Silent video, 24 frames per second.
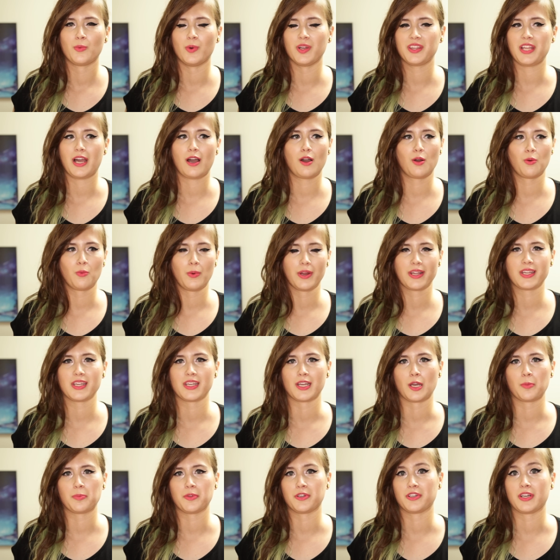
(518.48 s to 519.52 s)
without
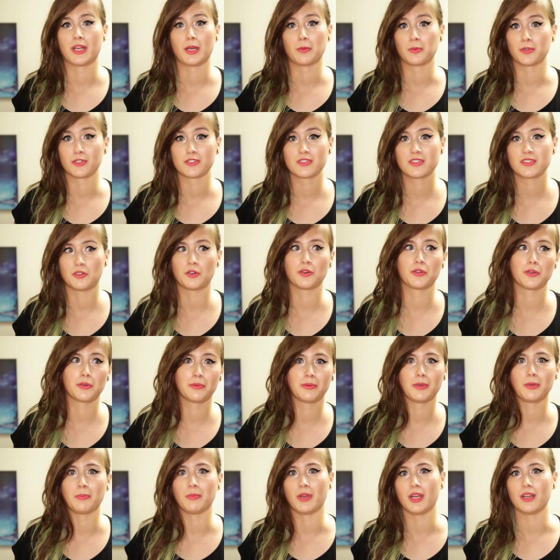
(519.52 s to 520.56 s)
waking up their neighbors or their
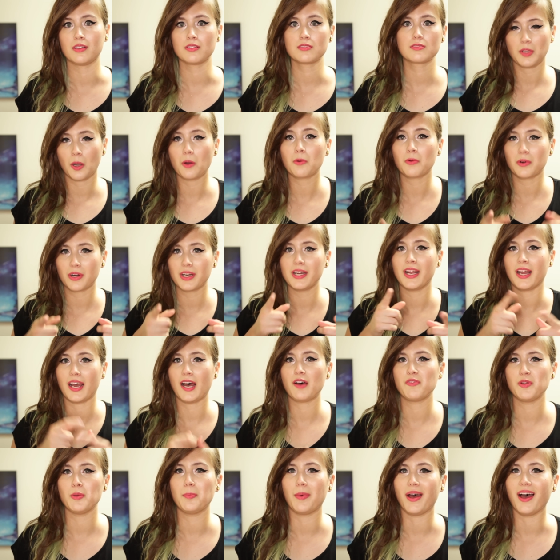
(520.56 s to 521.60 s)
roommate. Don't worry, I
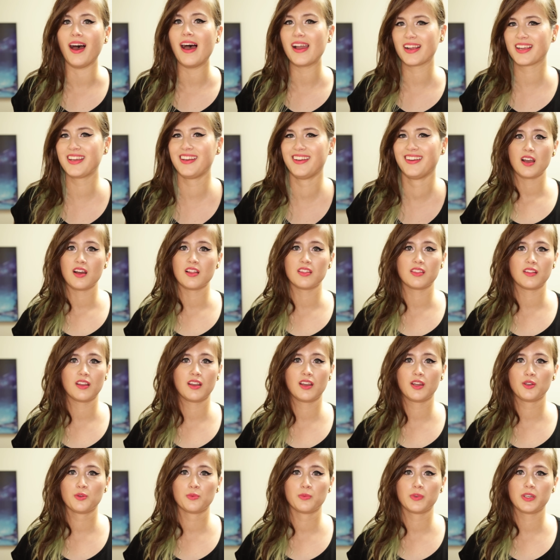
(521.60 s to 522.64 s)
have you back. And
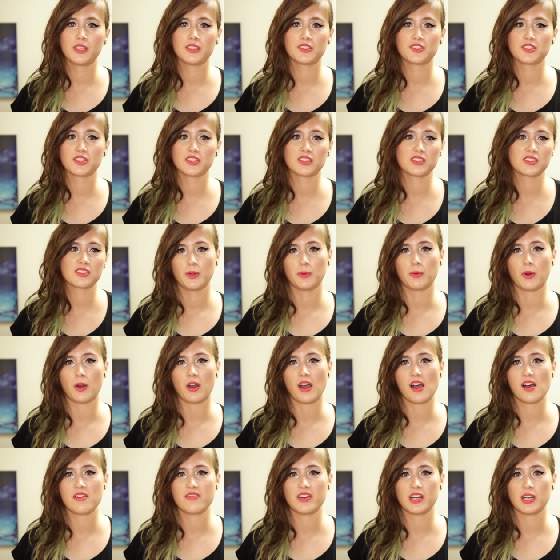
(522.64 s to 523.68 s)
then we just, we won't
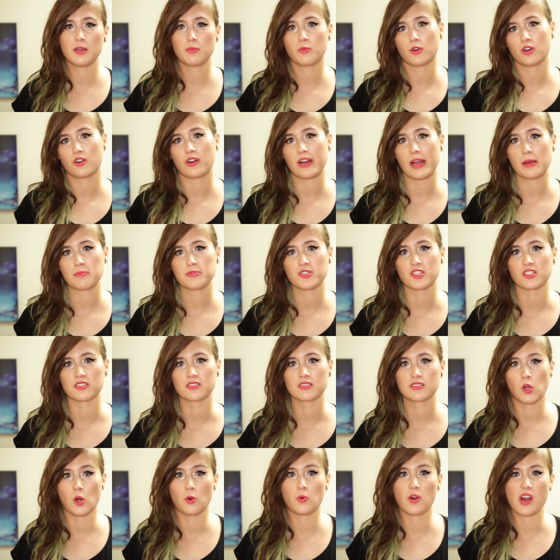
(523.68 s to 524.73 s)
have any more craptions
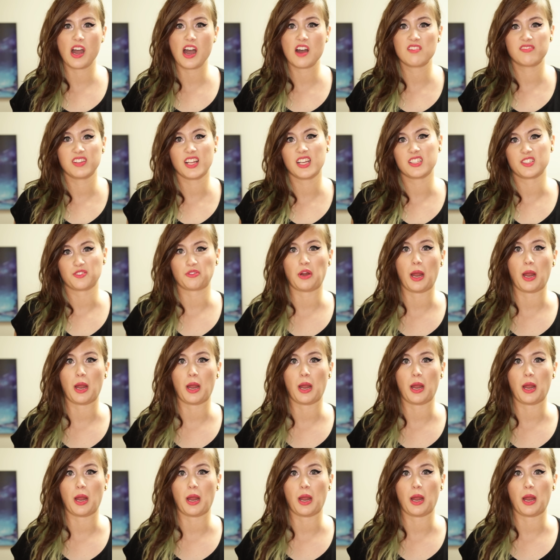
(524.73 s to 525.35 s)
or we'll have less